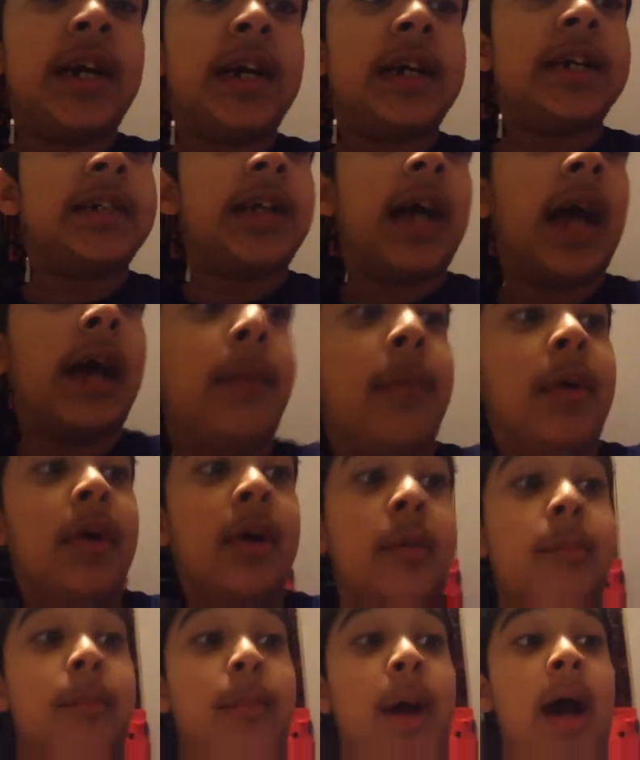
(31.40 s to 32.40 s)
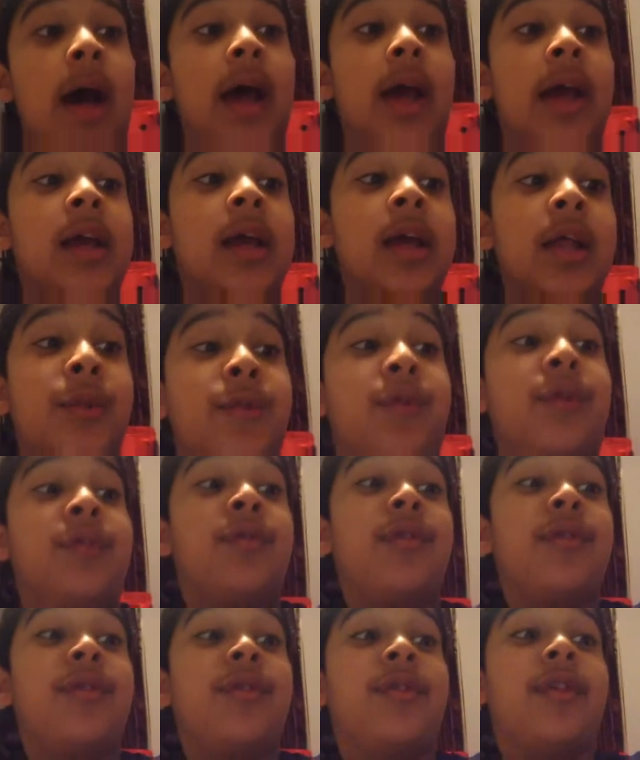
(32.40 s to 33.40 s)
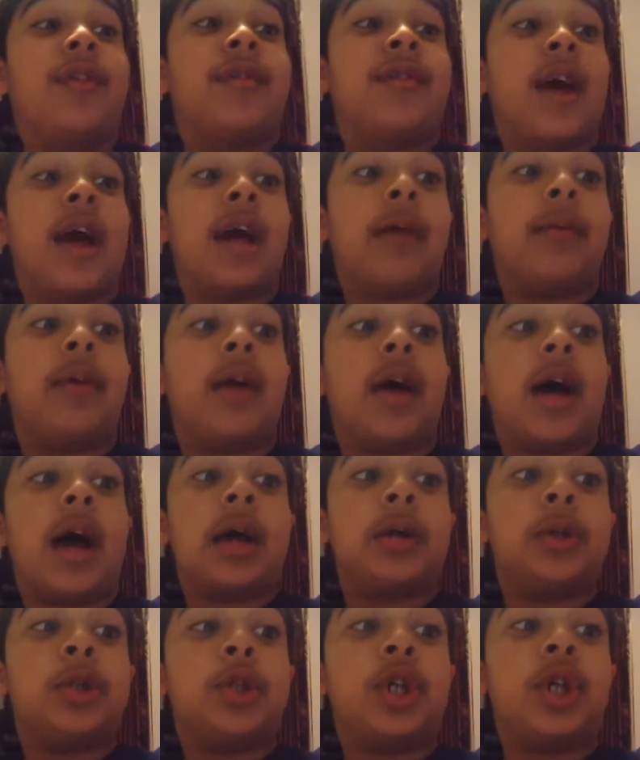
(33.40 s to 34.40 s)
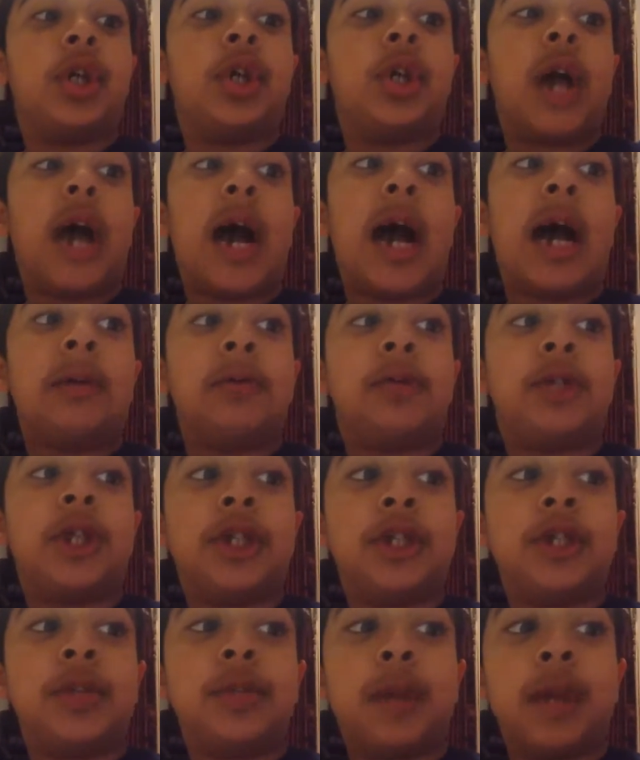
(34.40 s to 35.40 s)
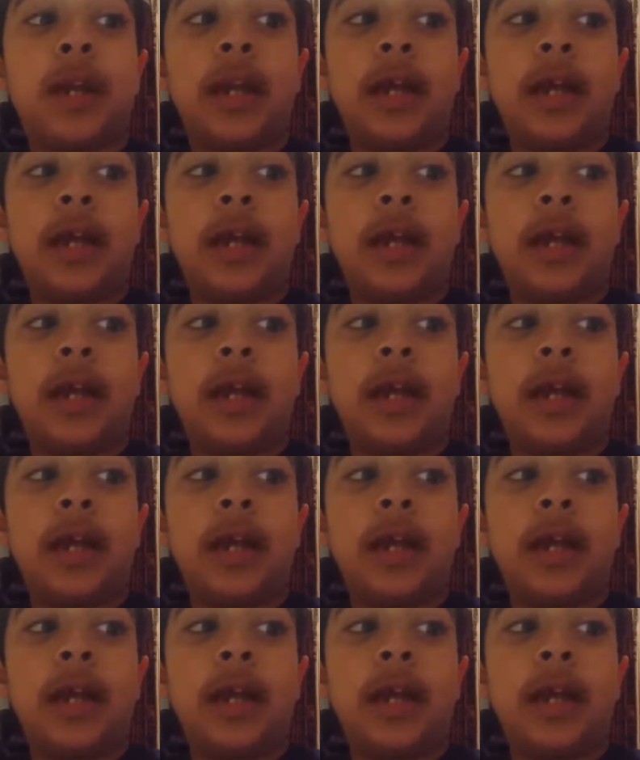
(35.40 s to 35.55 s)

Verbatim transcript: next time. Bye. This was the time that I'm showing you I'm changing my